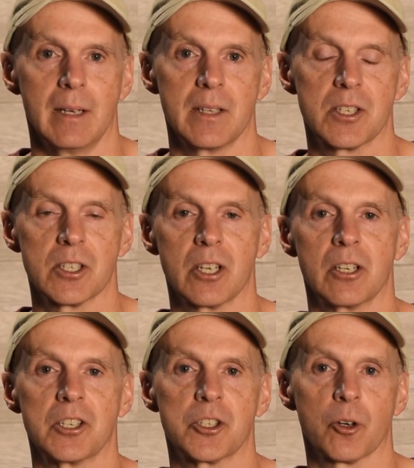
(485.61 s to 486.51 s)
This is going
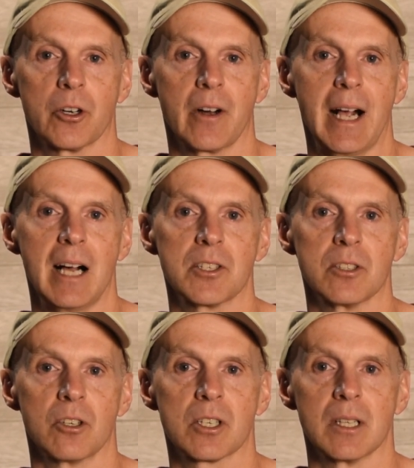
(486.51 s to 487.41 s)
to ensure your house
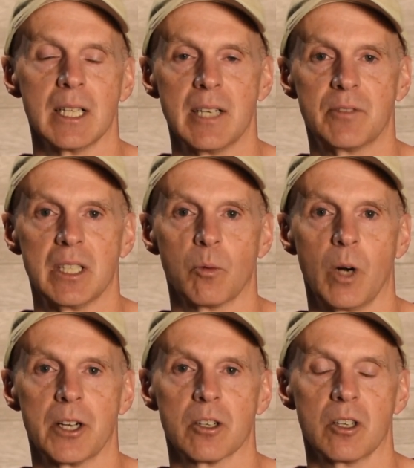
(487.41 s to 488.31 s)
looks lived in
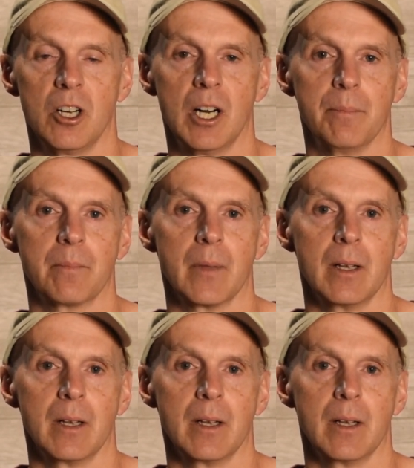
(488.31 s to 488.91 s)
while you're gone.